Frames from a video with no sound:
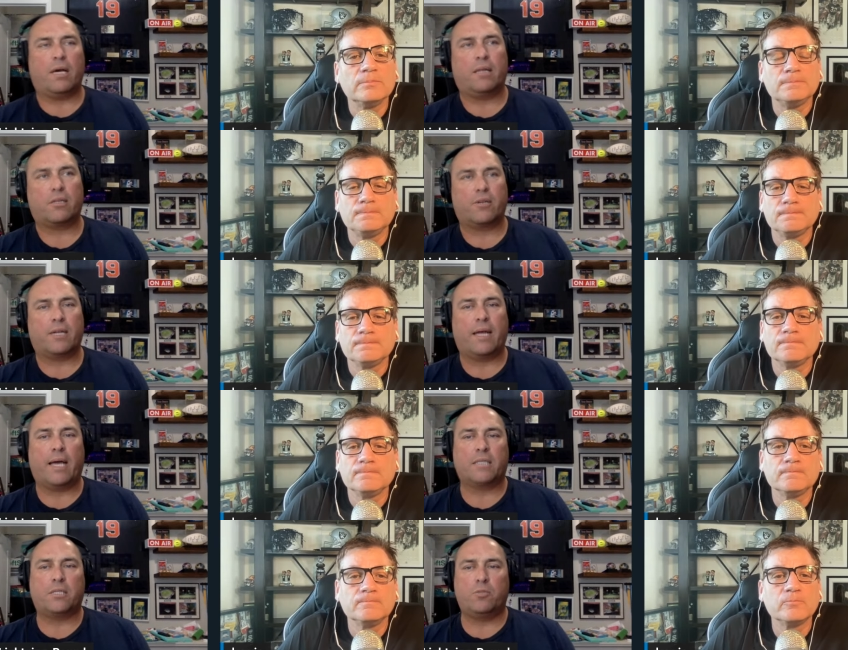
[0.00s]
Speaker 1: I think they're going to
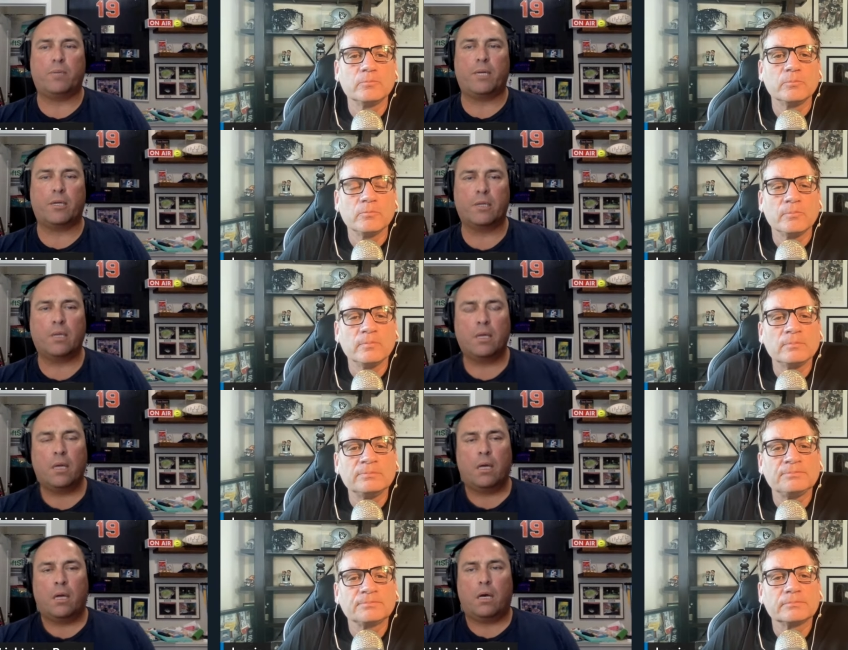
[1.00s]
execute better.
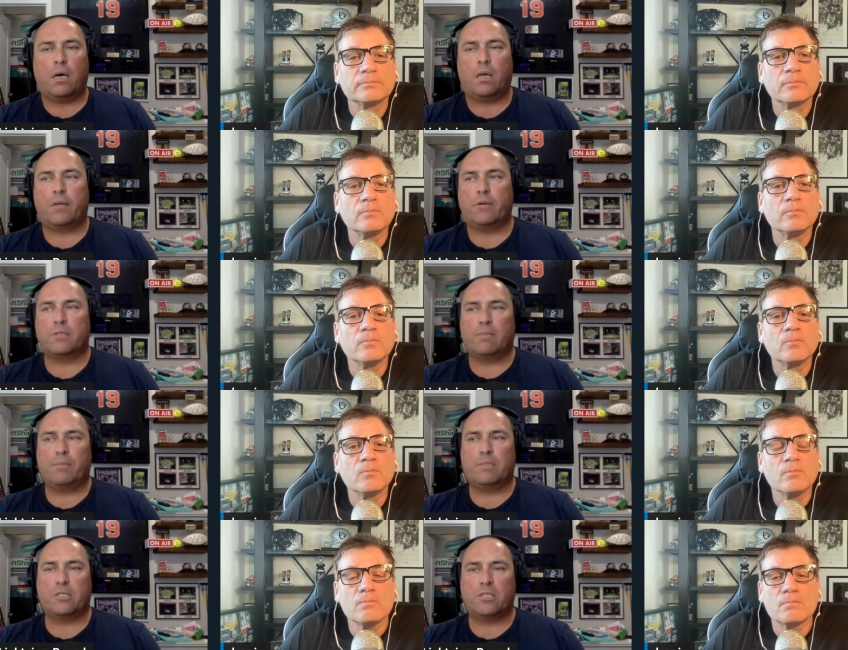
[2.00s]
Uh, there are
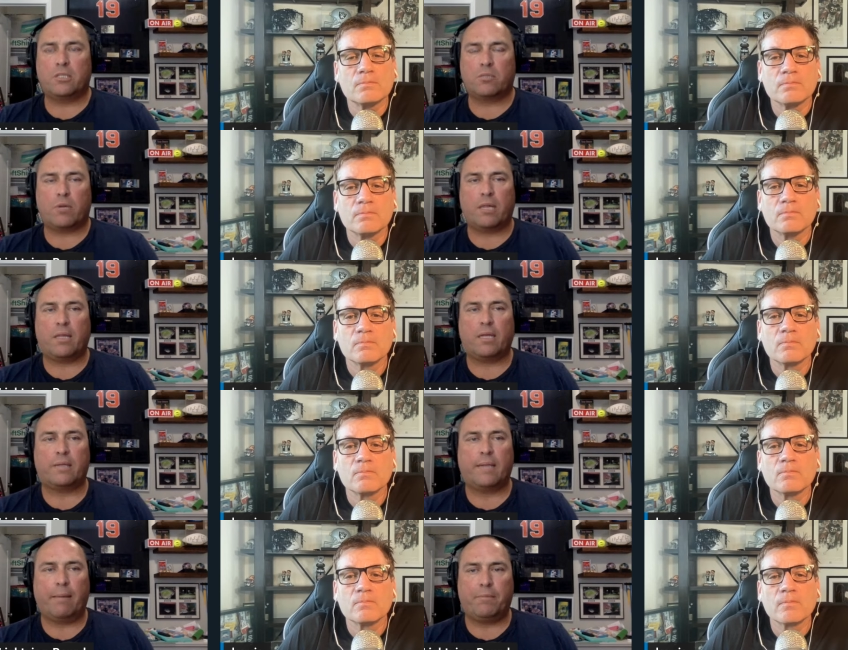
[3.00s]
some positions where I
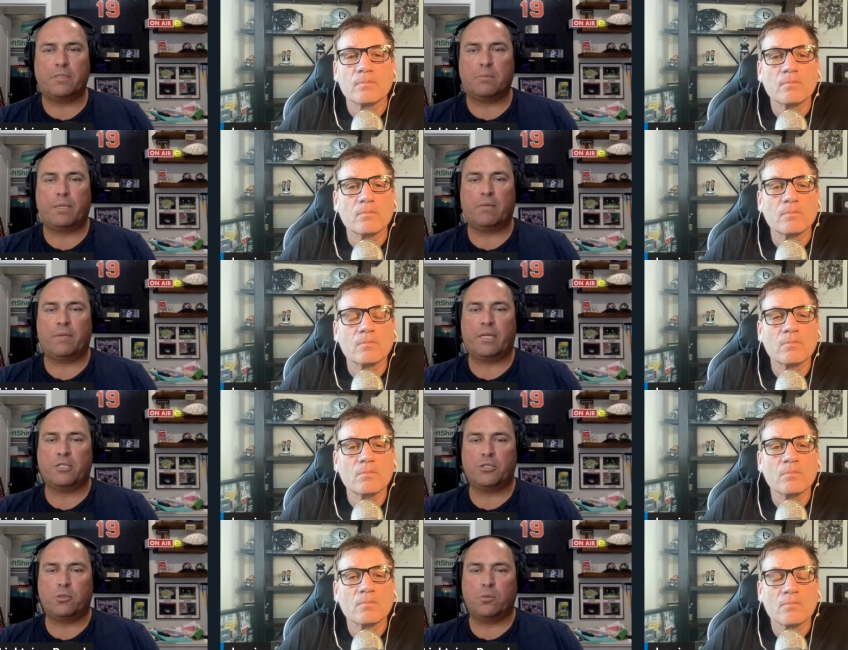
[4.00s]
think depth is a bit of an
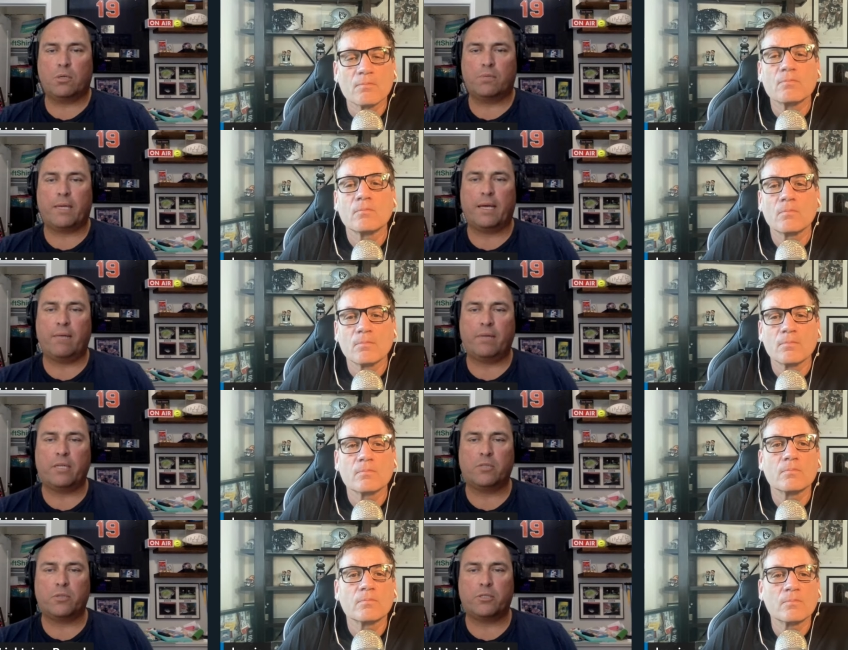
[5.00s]
issue, or if they have an
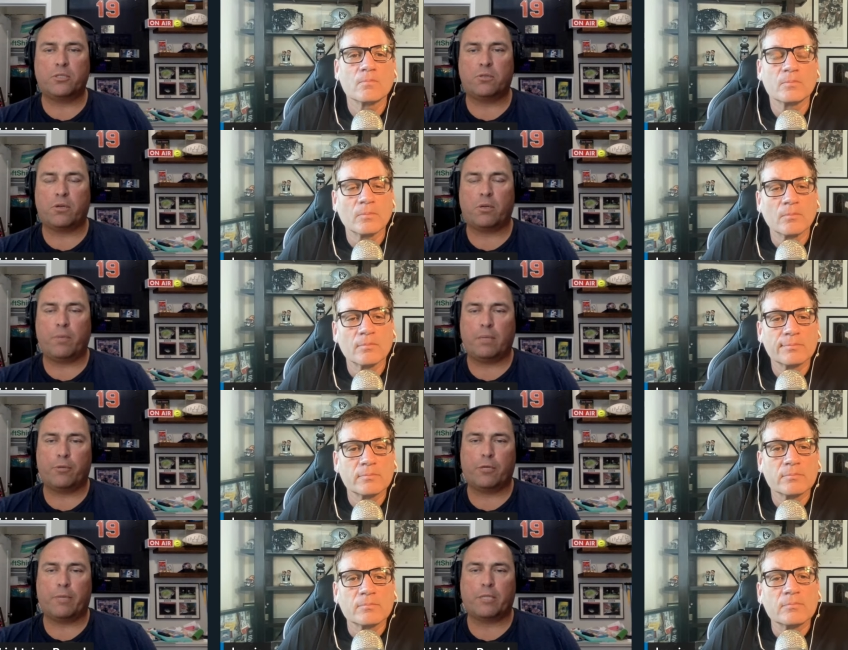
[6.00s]
injury or two, they're going to be in
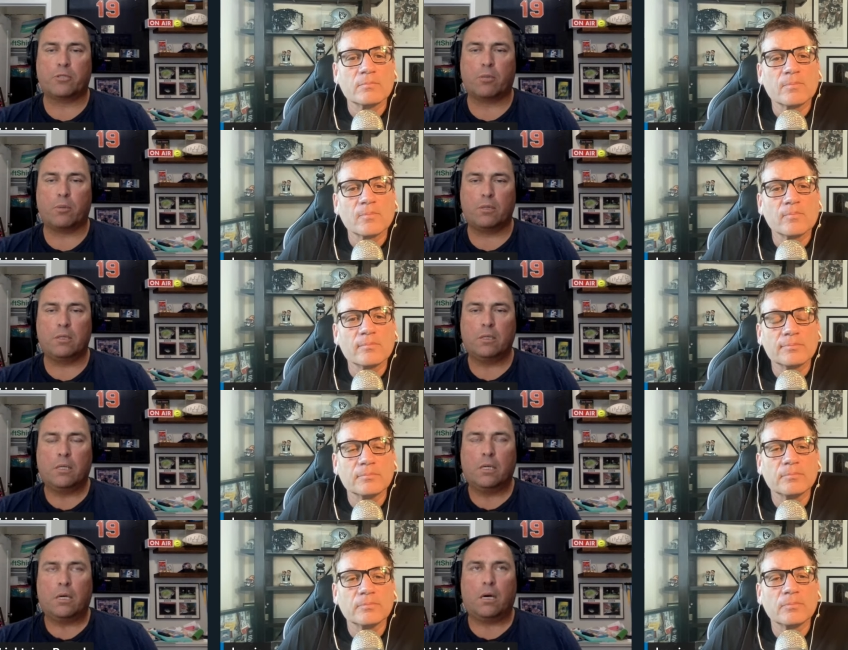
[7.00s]
pretty big trouble.
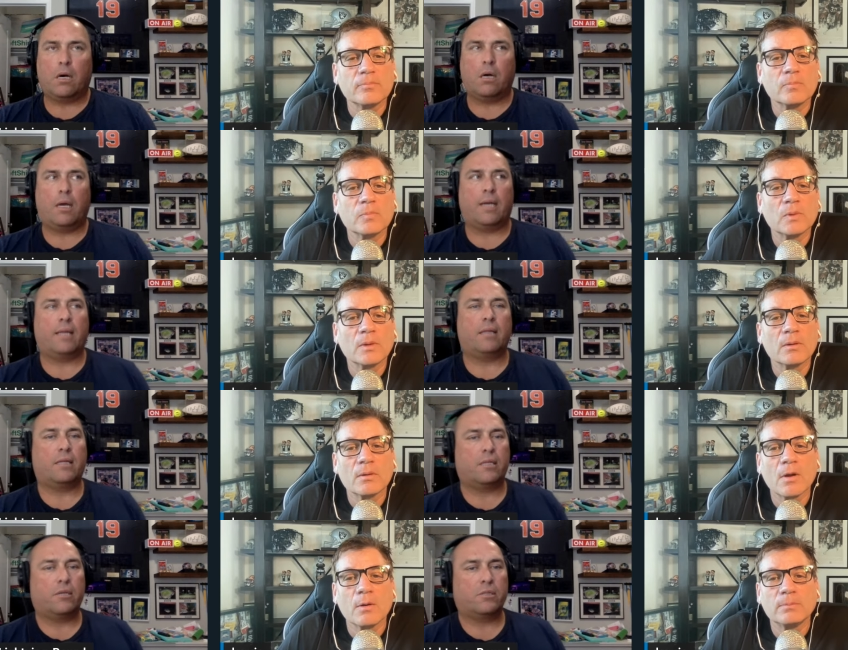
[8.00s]
Uh, and I
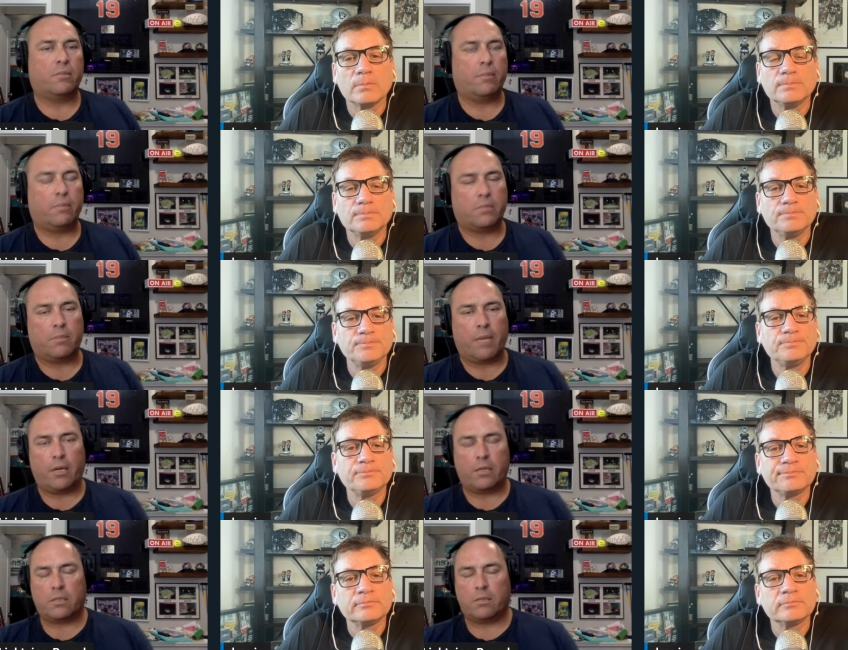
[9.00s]
think there are some some
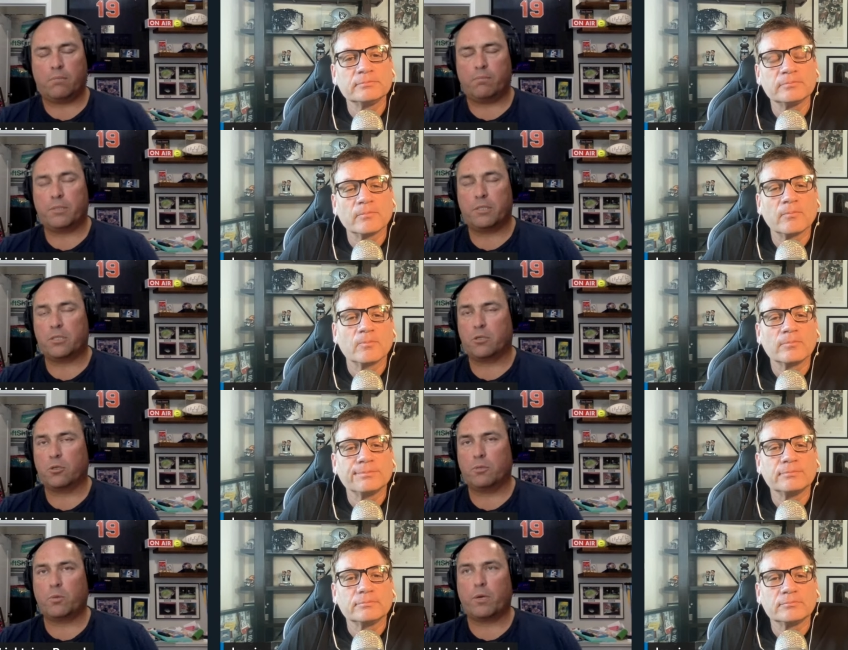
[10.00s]
some position
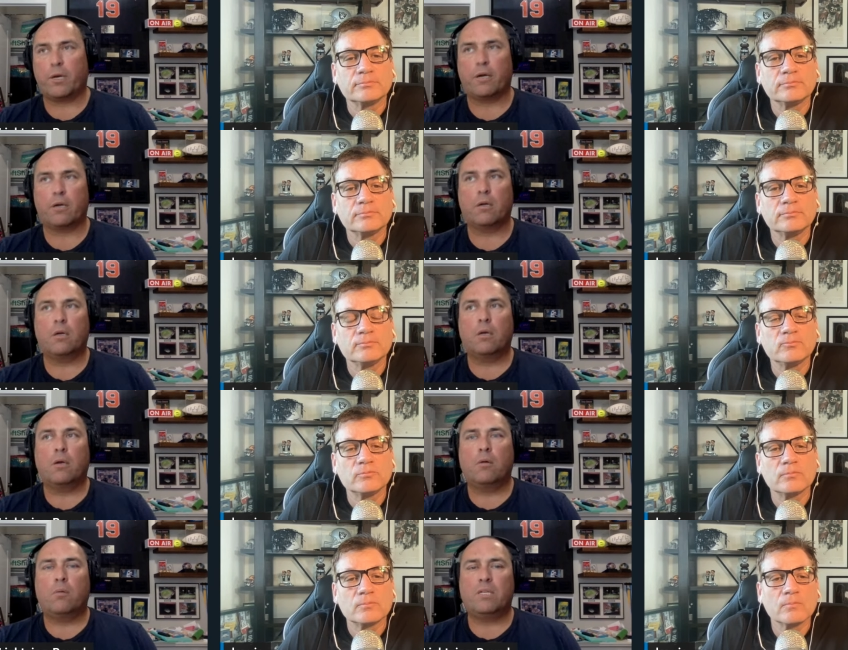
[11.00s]
groups where
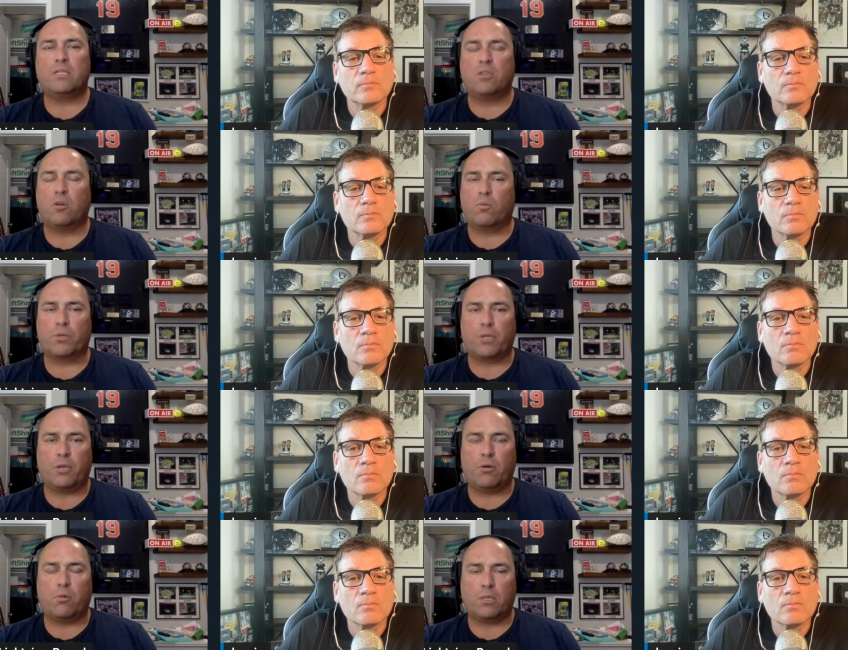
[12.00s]
we just don't really
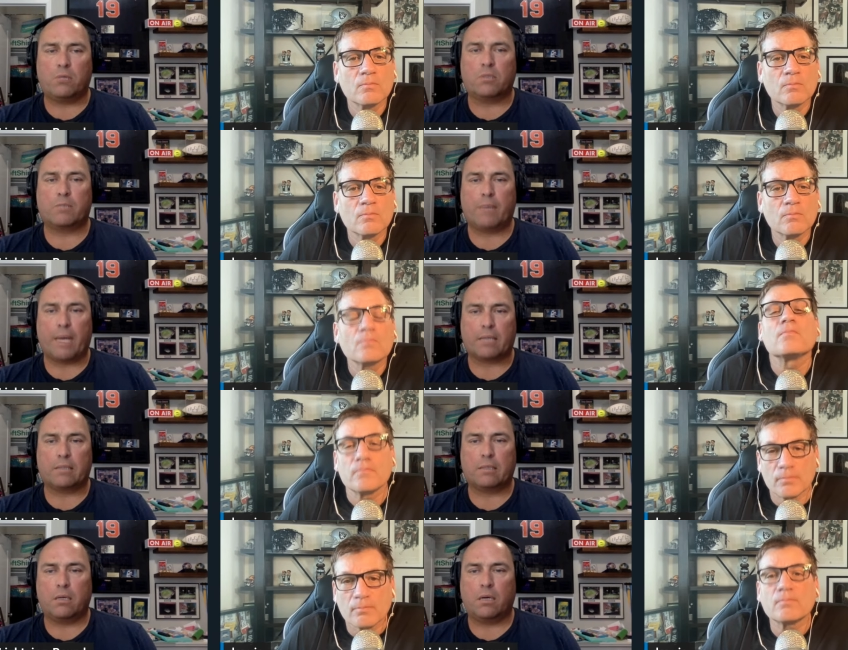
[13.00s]
know what to
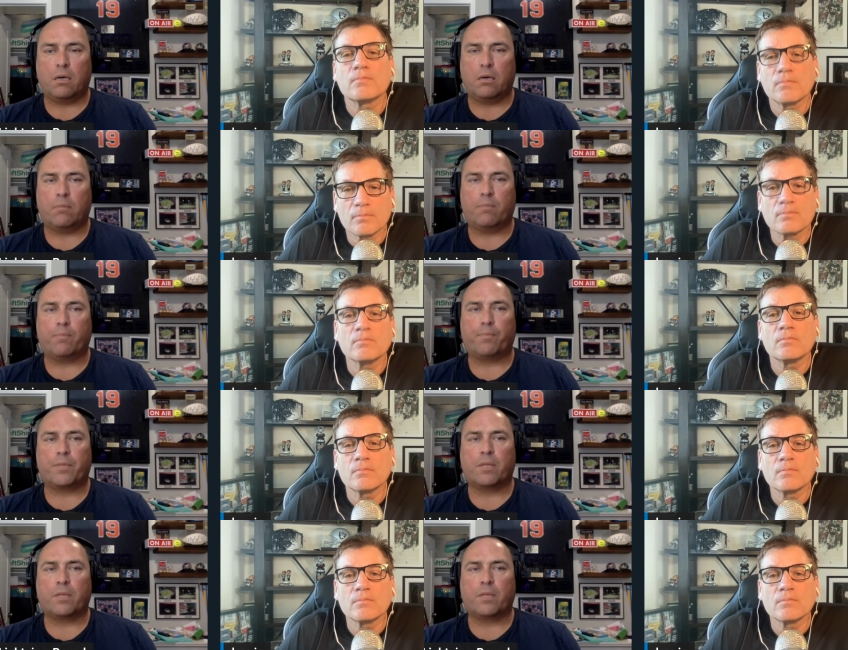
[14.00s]
expect. Um, the